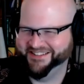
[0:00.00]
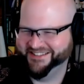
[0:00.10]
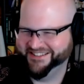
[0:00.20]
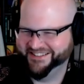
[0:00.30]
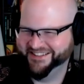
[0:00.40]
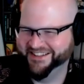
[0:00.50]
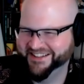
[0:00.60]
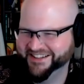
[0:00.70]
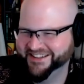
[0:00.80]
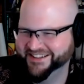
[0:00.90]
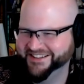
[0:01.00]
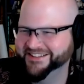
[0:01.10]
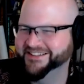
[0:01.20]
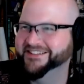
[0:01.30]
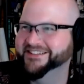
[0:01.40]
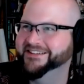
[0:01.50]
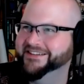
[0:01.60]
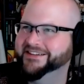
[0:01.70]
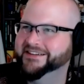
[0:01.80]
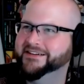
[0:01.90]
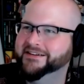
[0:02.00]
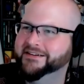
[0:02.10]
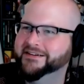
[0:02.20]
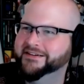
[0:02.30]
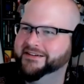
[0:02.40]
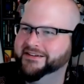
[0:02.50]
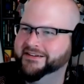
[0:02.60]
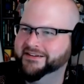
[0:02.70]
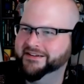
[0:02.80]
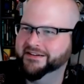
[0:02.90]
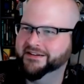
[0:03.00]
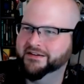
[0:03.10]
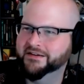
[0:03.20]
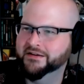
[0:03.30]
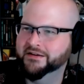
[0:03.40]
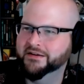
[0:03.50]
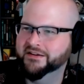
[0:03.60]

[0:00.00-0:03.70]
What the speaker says: (silent)